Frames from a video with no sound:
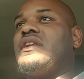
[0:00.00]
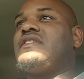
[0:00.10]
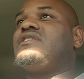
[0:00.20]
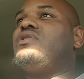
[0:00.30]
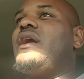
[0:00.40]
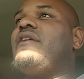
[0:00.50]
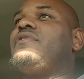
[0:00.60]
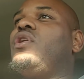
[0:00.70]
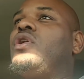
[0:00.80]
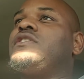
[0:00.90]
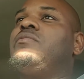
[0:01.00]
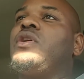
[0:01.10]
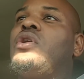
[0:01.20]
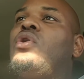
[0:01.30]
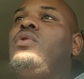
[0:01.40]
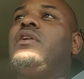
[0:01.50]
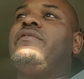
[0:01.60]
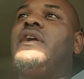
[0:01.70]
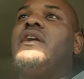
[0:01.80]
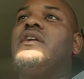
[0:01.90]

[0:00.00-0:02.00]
And I still have the ultimate goal of